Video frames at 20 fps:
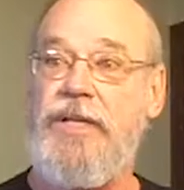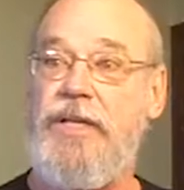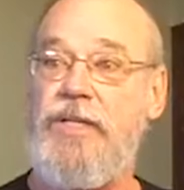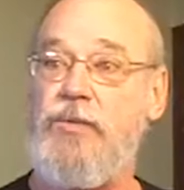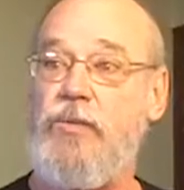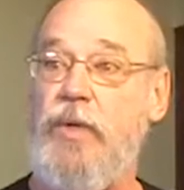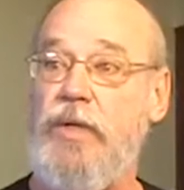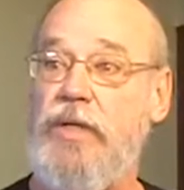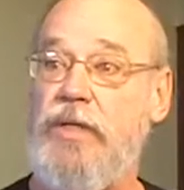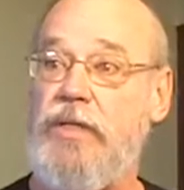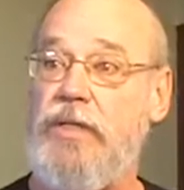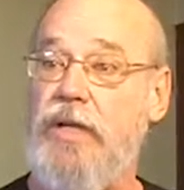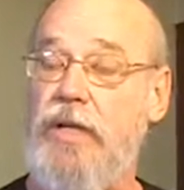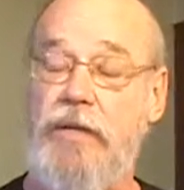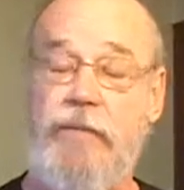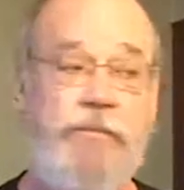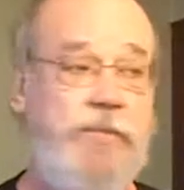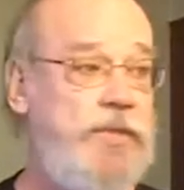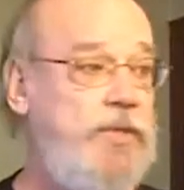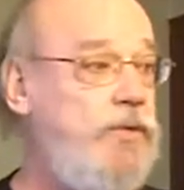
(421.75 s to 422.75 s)
Because when it
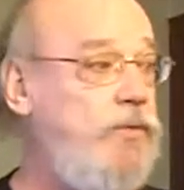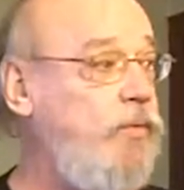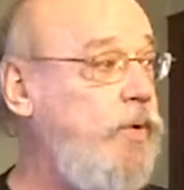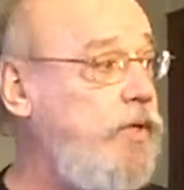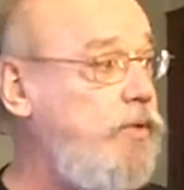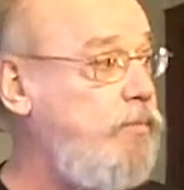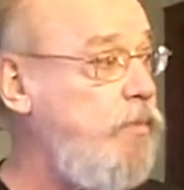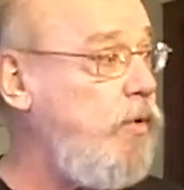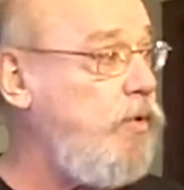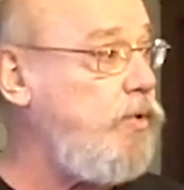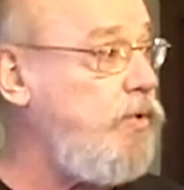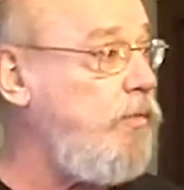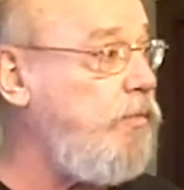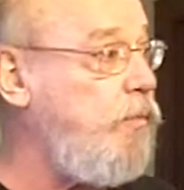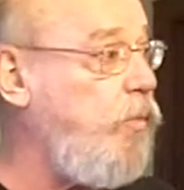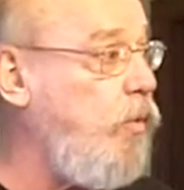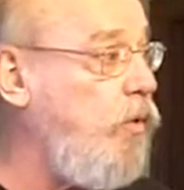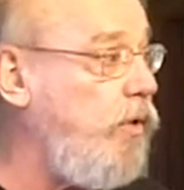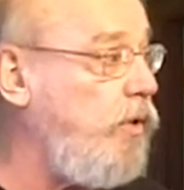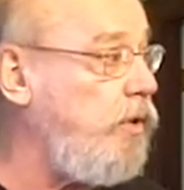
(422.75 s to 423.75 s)
comes to what's most
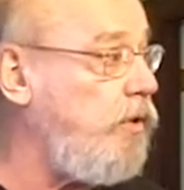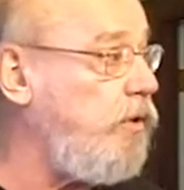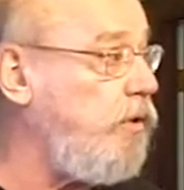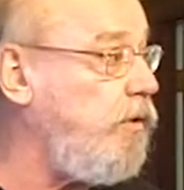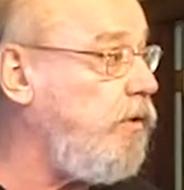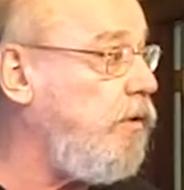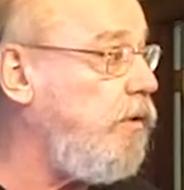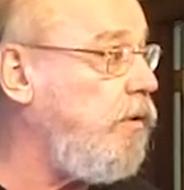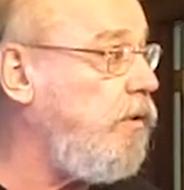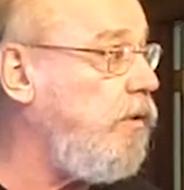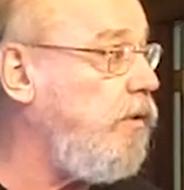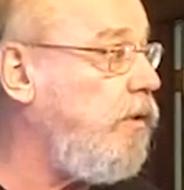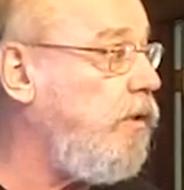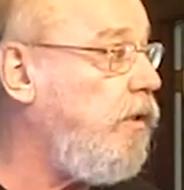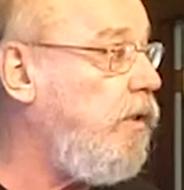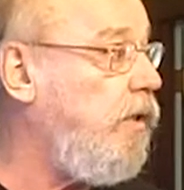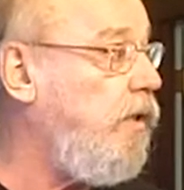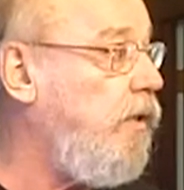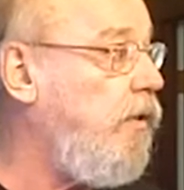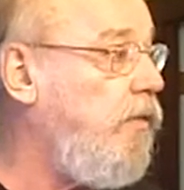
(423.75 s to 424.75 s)
important,
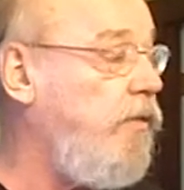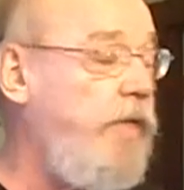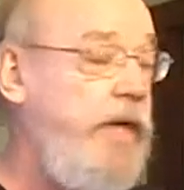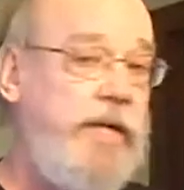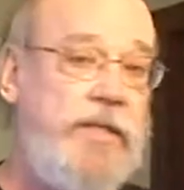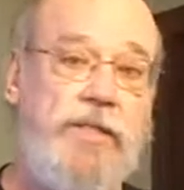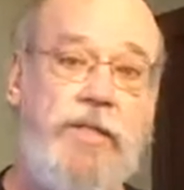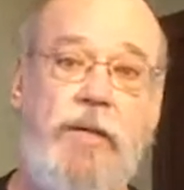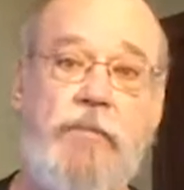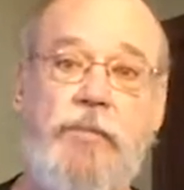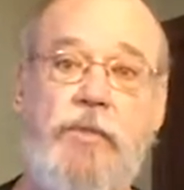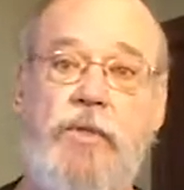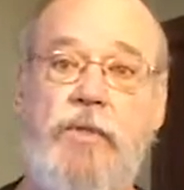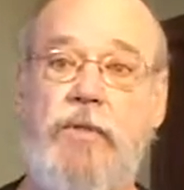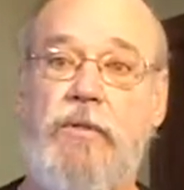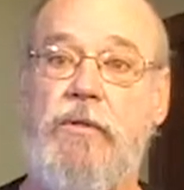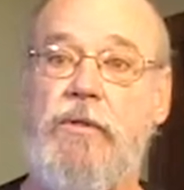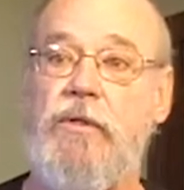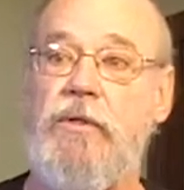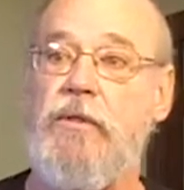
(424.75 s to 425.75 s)
that's up to
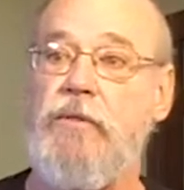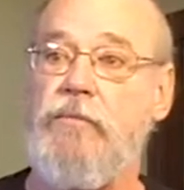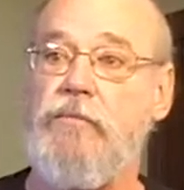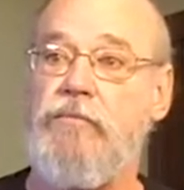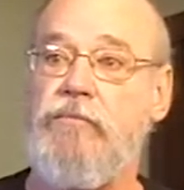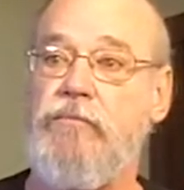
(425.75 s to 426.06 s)
the Lord.